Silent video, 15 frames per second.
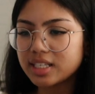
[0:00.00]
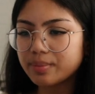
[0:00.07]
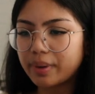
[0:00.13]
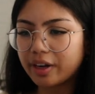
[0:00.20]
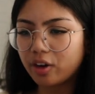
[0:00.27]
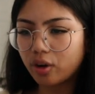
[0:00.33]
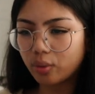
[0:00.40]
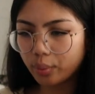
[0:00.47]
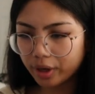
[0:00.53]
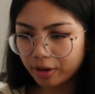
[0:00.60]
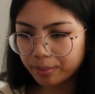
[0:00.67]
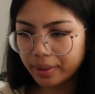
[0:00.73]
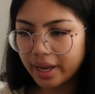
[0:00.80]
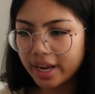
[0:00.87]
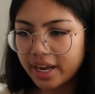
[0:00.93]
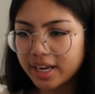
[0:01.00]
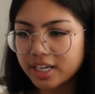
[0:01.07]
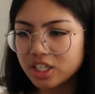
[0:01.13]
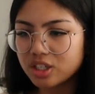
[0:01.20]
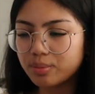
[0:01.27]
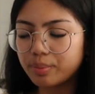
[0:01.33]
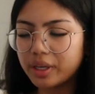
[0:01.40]
is my career
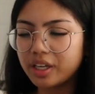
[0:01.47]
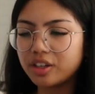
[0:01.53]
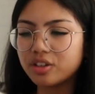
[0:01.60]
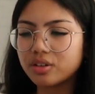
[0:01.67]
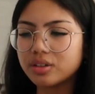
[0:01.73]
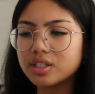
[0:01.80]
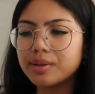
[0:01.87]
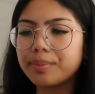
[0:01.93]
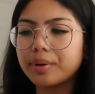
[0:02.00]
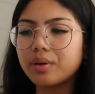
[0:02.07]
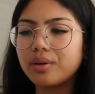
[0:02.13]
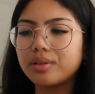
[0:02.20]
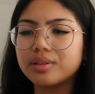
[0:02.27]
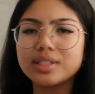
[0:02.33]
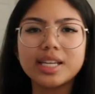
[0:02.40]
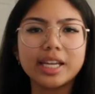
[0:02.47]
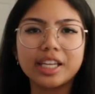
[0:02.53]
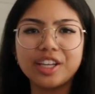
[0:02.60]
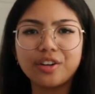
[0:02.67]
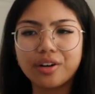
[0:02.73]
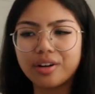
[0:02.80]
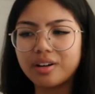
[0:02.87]
page. Being your typical
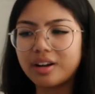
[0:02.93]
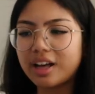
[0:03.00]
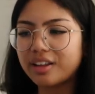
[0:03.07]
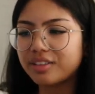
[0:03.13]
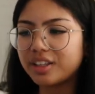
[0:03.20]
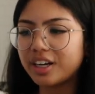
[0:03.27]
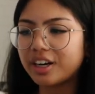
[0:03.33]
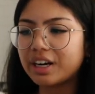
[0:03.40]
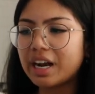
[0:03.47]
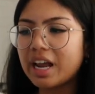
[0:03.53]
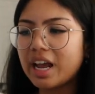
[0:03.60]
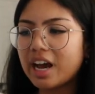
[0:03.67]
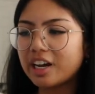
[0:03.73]
techie girl out there,